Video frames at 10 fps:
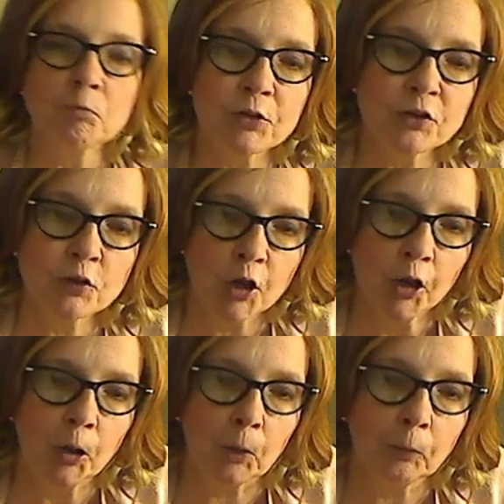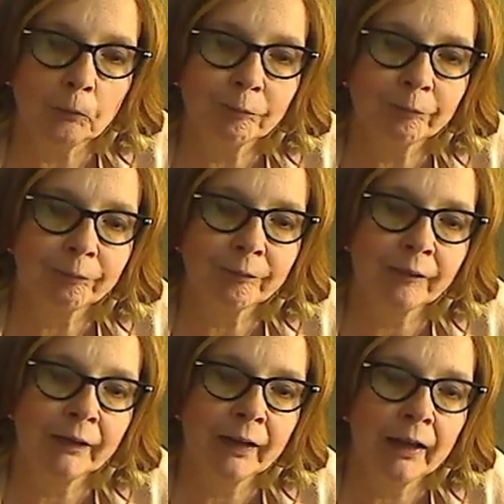So
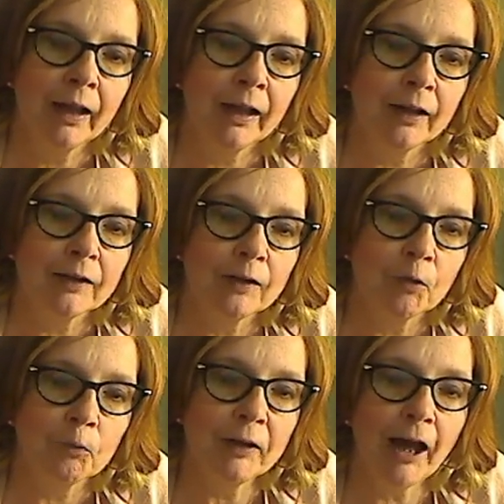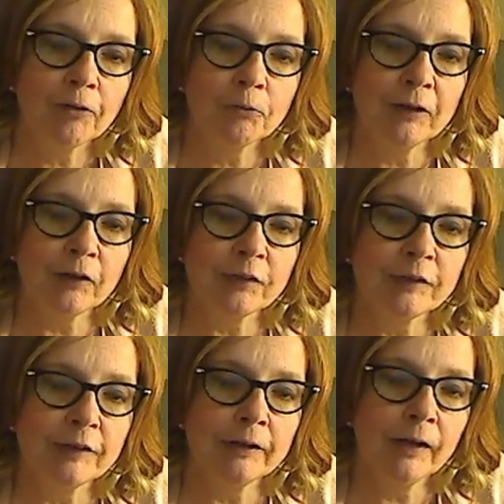we have
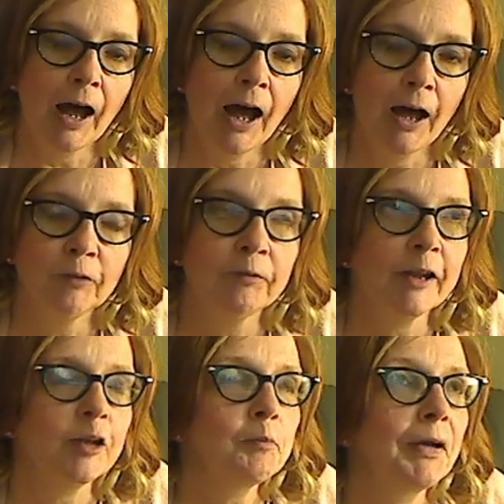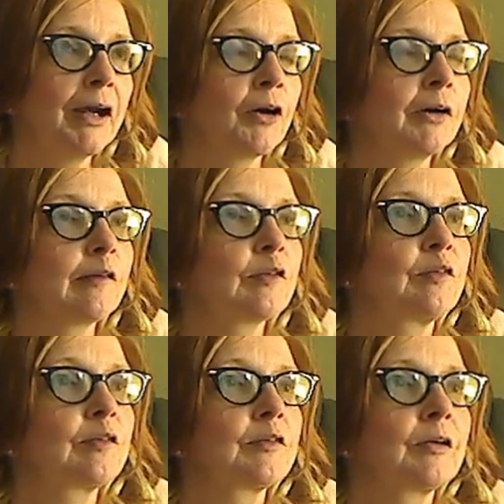Wilson in
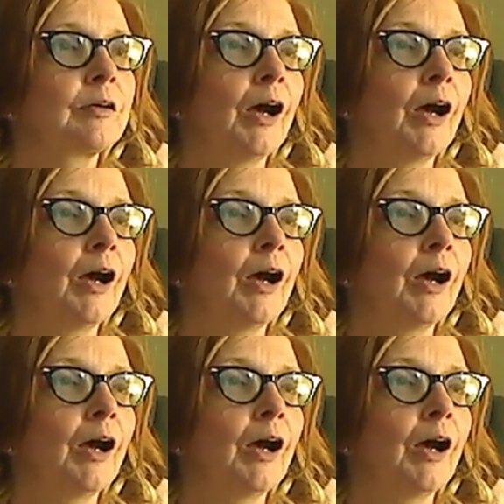Paris.